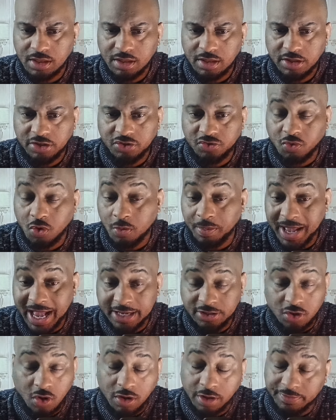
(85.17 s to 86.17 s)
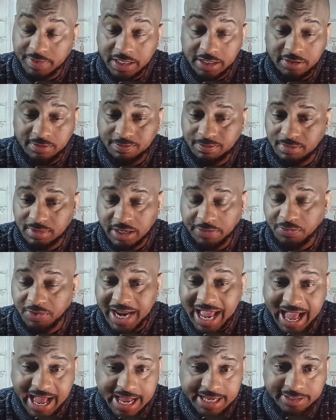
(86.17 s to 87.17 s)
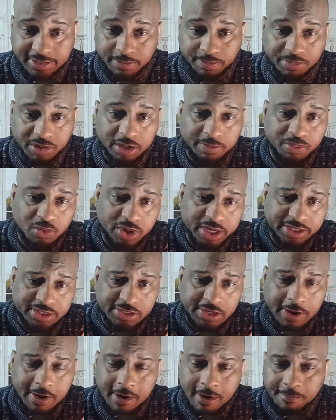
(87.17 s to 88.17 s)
Let's scroll past all of these different ads and bullet points.